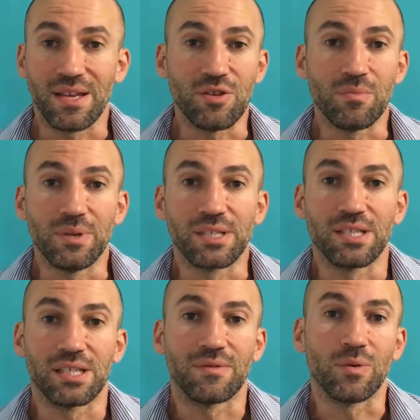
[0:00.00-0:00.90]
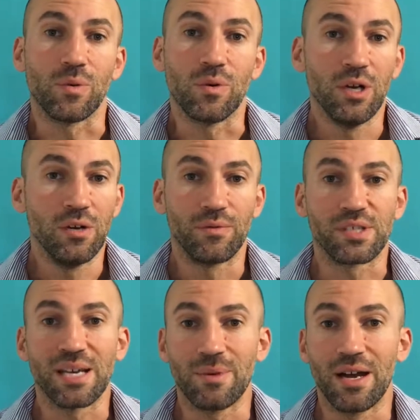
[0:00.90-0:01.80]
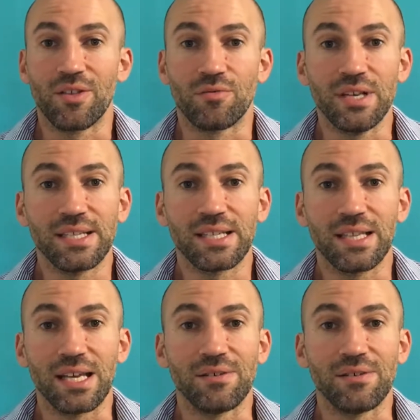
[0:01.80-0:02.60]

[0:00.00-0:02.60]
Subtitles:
in your business for some other reason.